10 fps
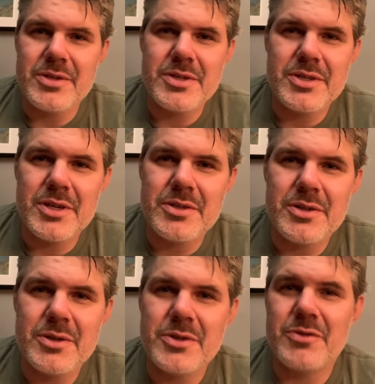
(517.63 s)
and
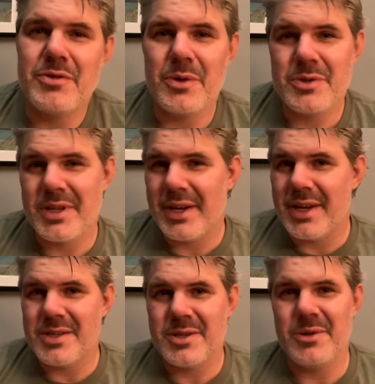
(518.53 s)
sisters, folks like
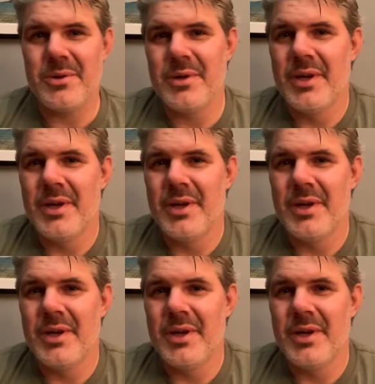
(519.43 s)
us who